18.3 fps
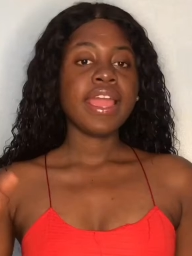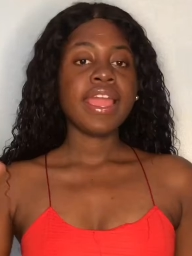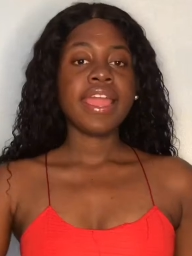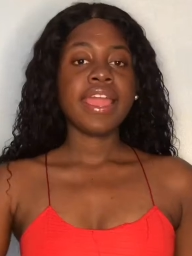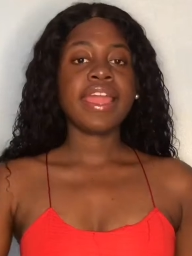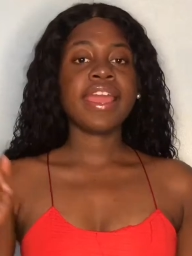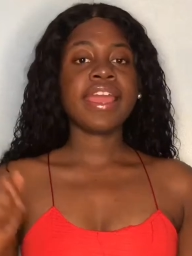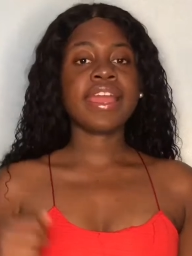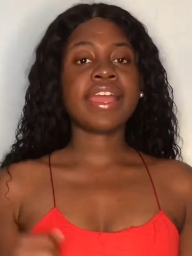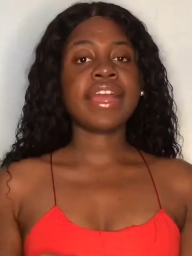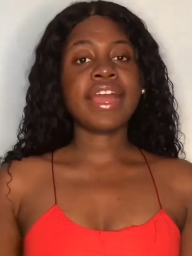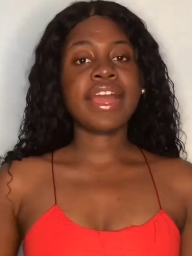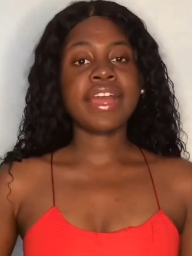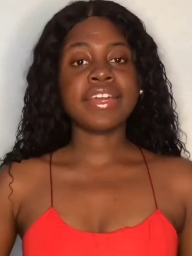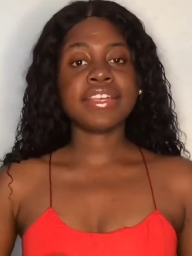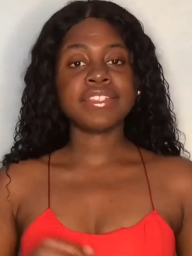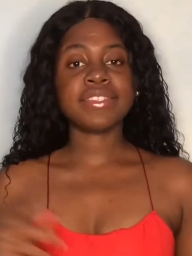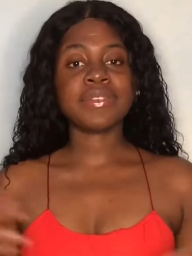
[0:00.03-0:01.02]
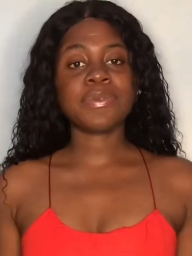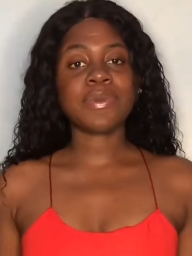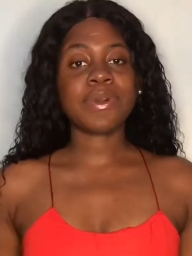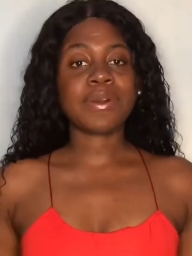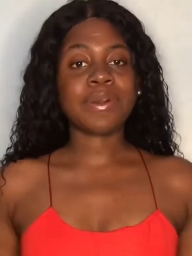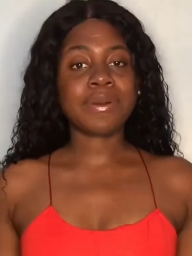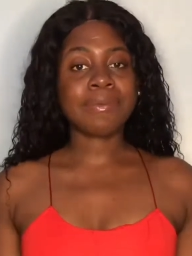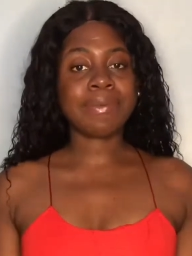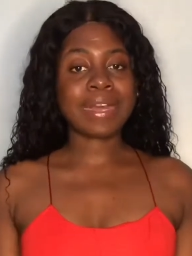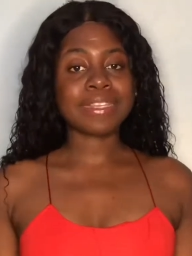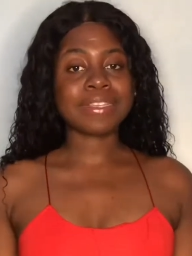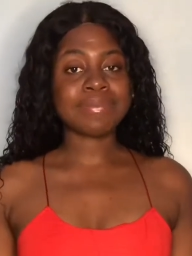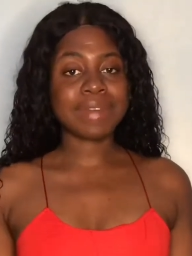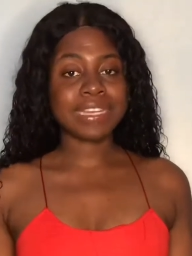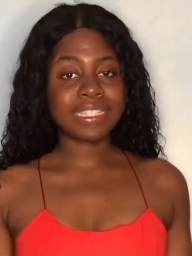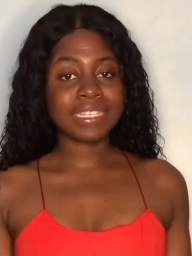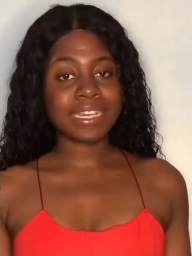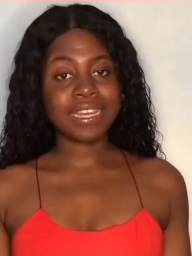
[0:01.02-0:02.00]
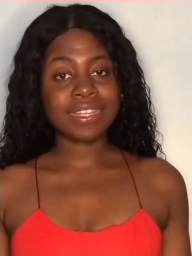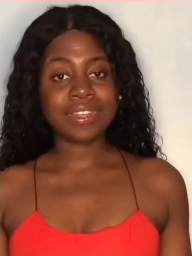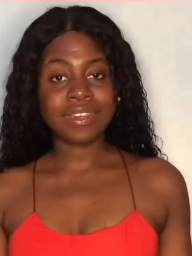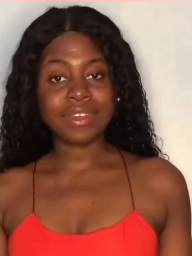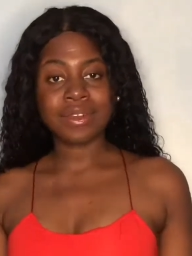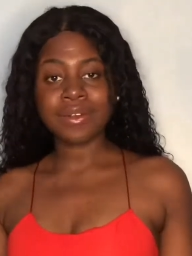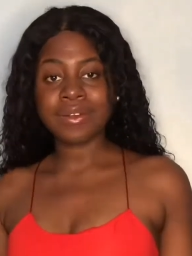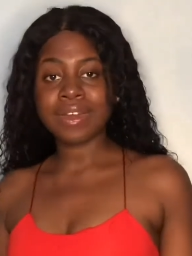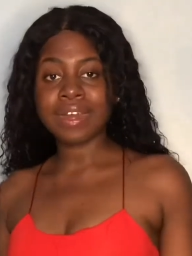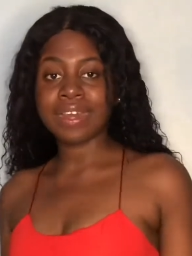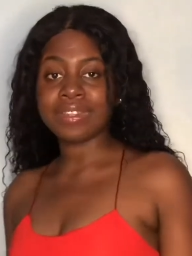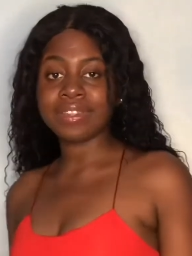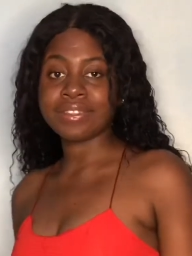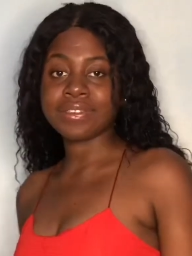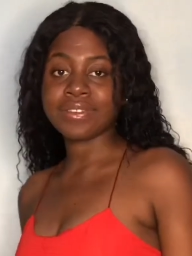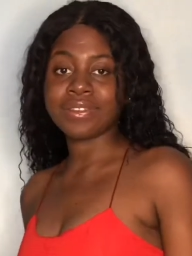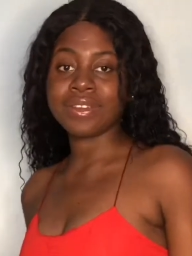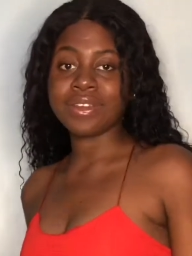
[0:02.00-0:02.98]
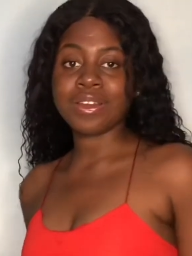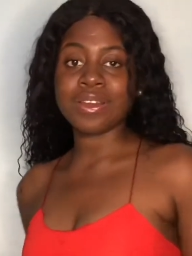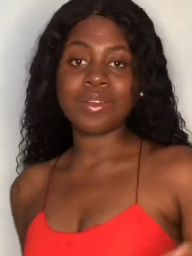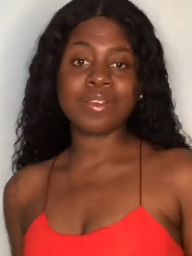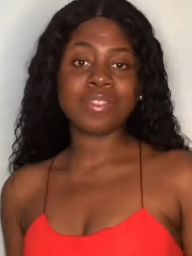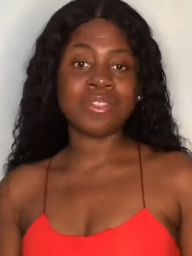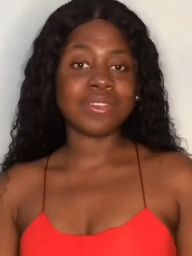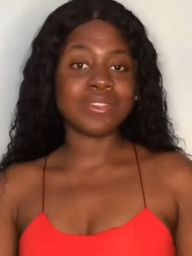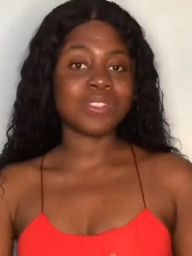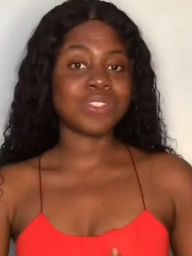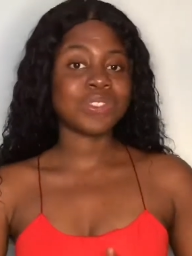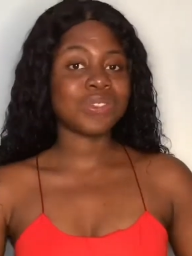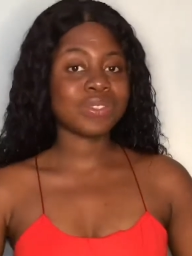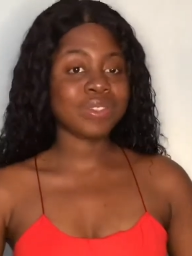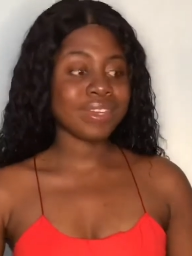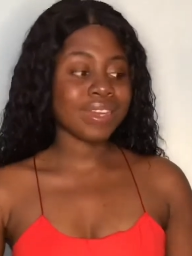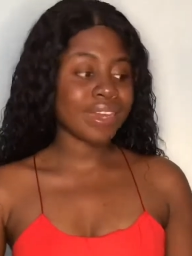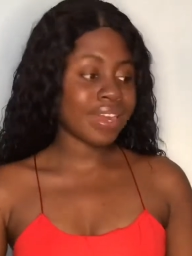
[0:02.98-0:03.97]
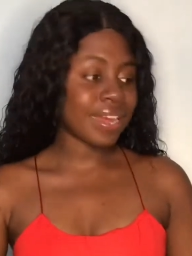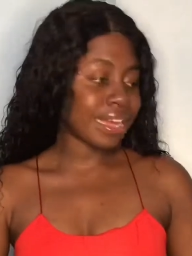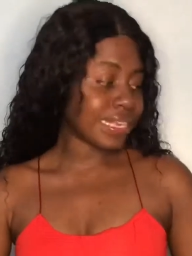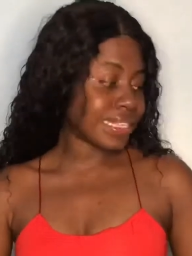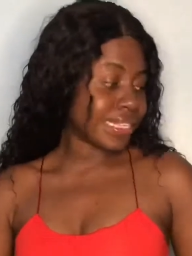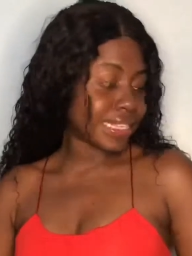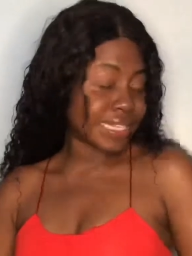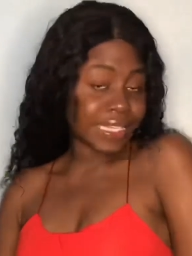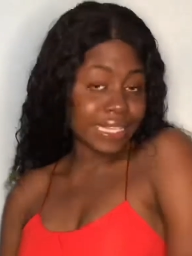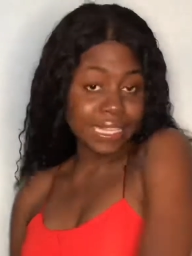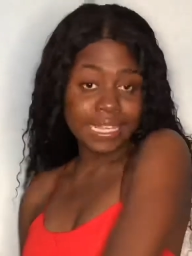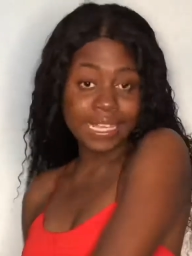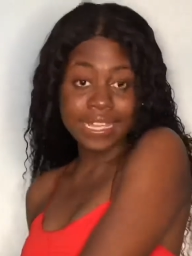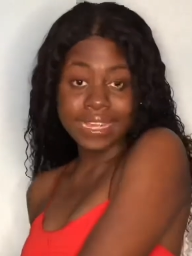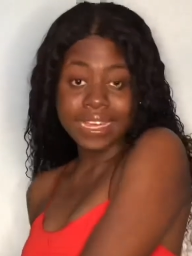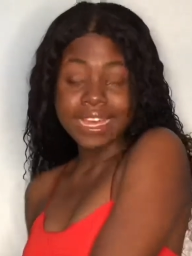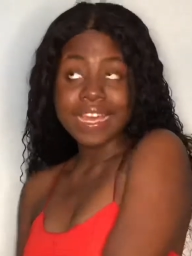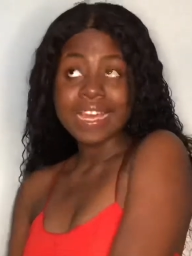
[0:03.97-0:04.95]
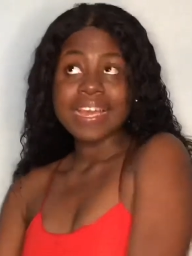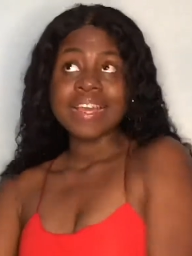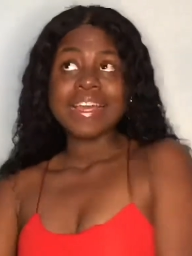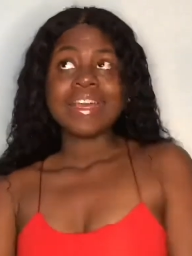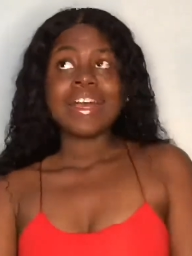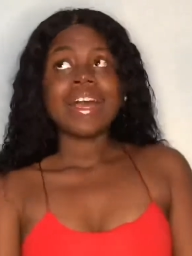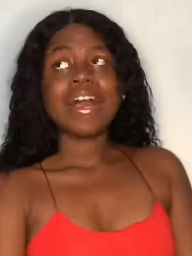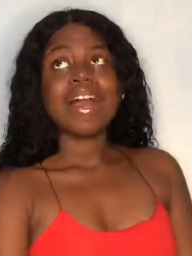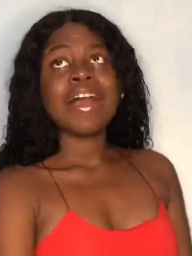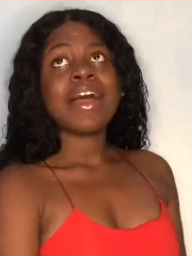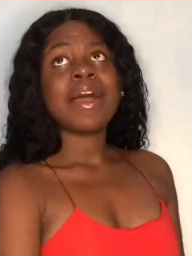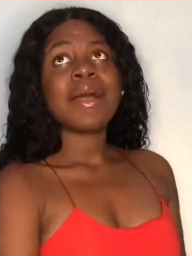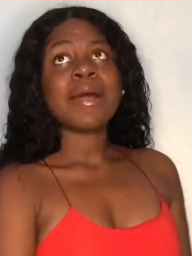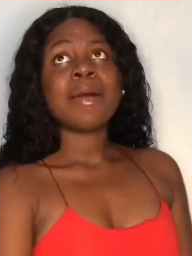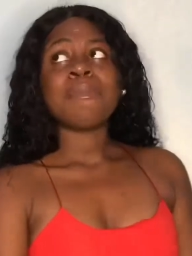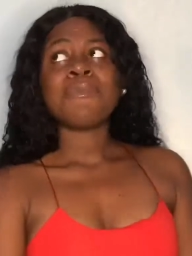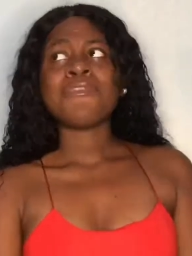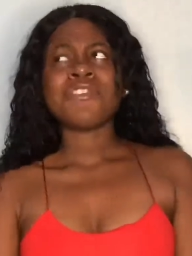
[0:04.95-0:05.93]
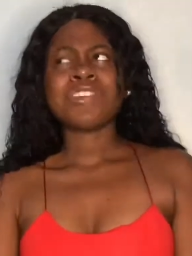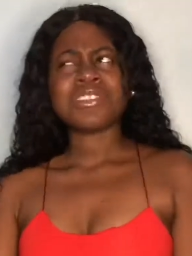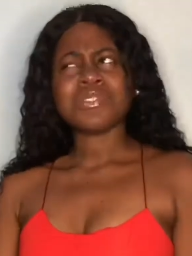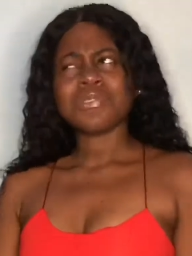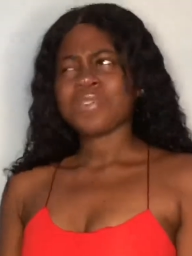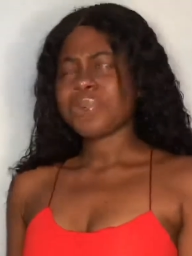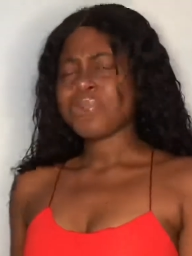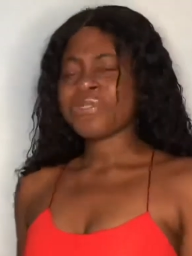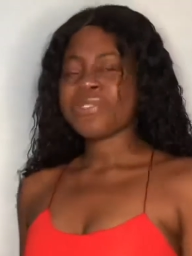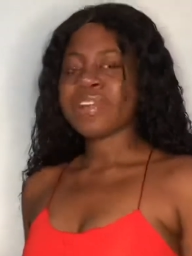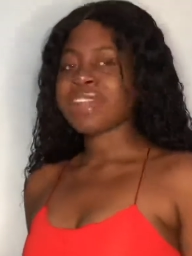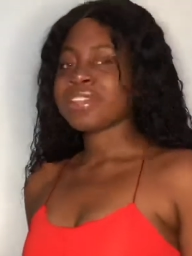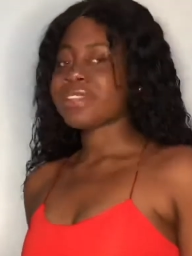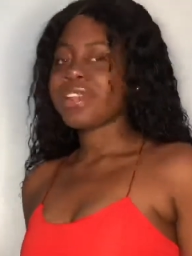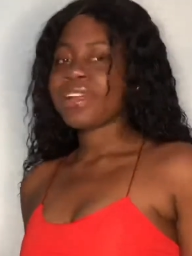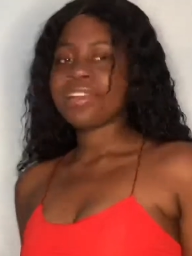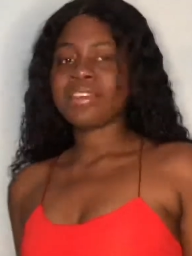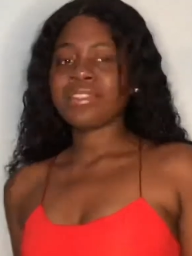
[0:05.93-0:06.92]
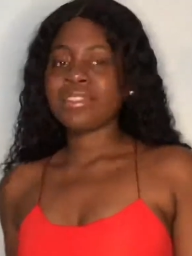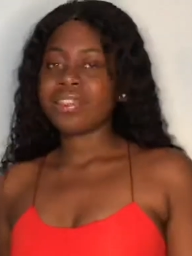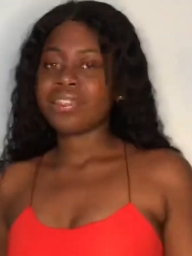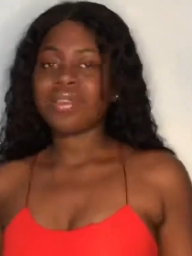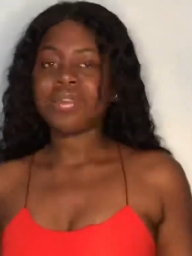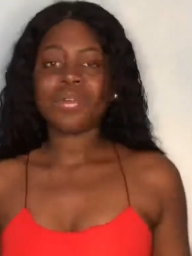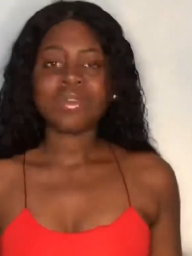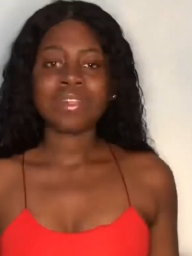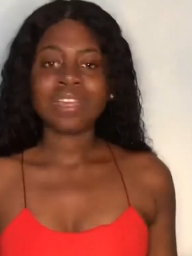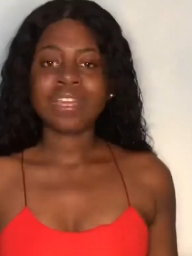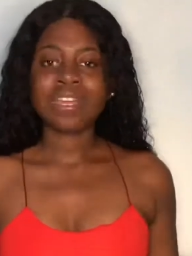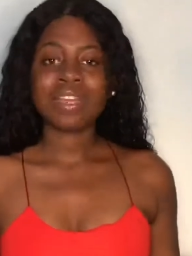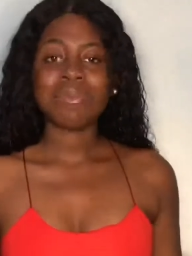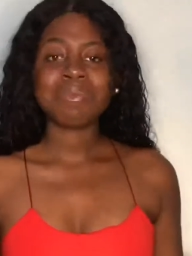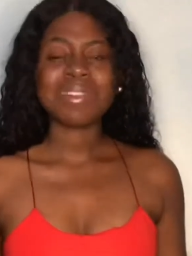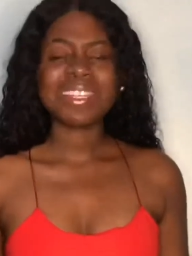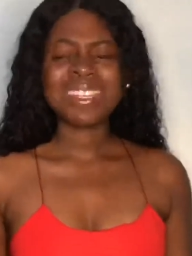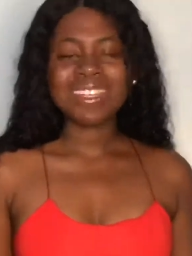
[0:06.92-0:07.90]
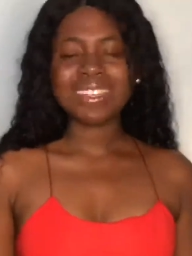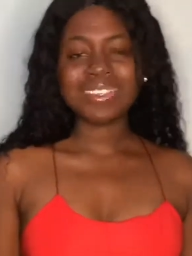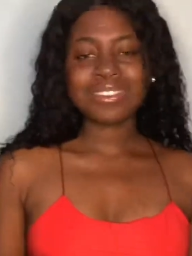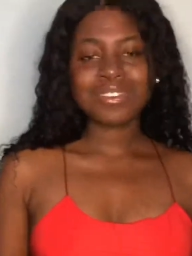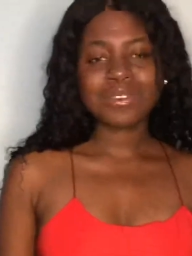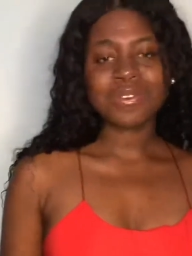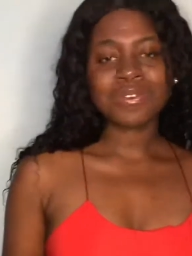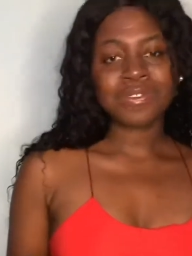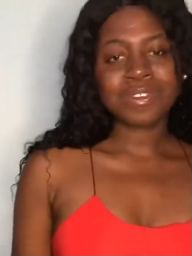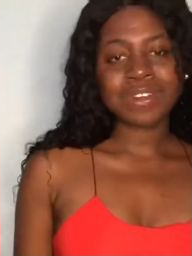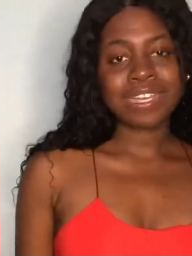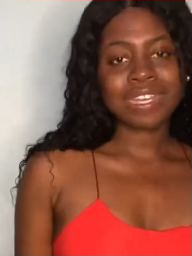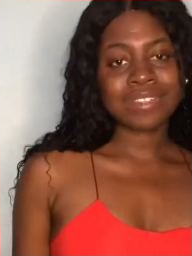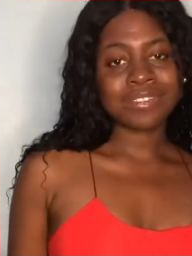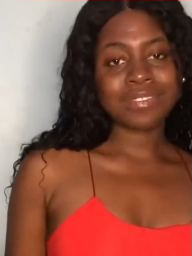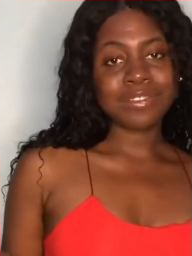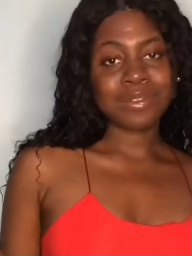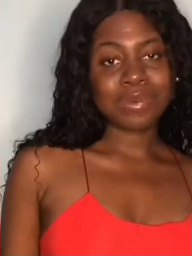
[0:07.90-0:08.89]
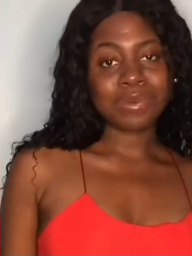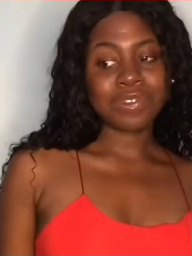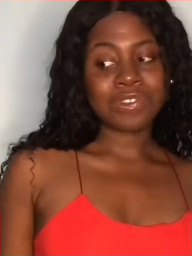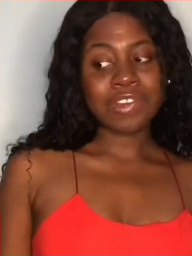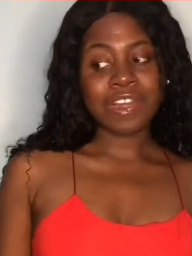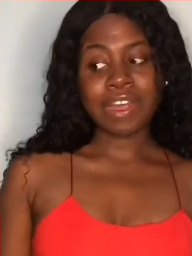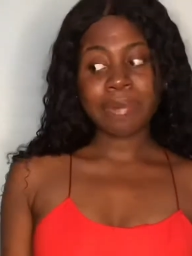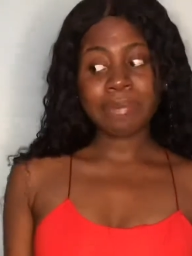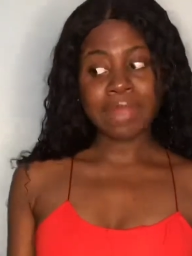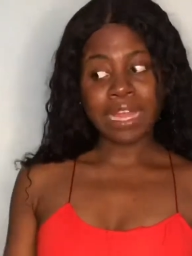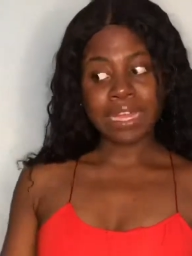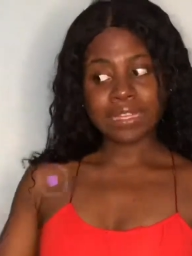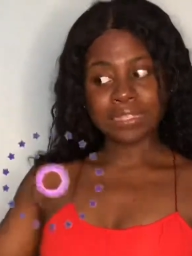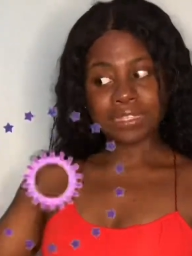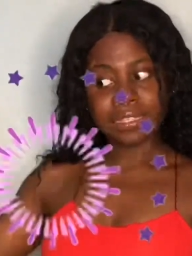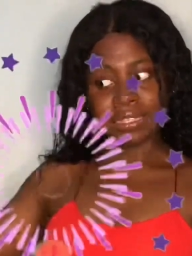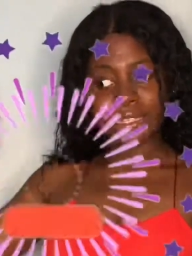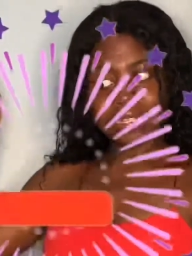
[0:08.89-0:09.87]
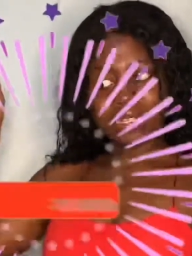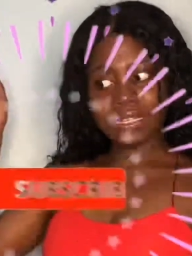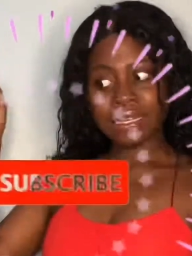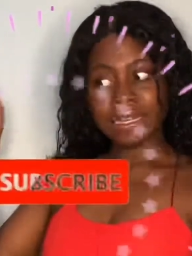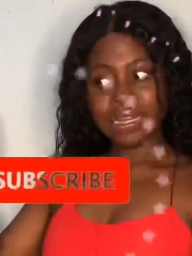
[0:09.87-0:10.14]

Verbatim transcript: hey guys welcome back to my channel and it's your girl the Sugaraunty um first of all before i start anything on here please don't forget to subscribe like the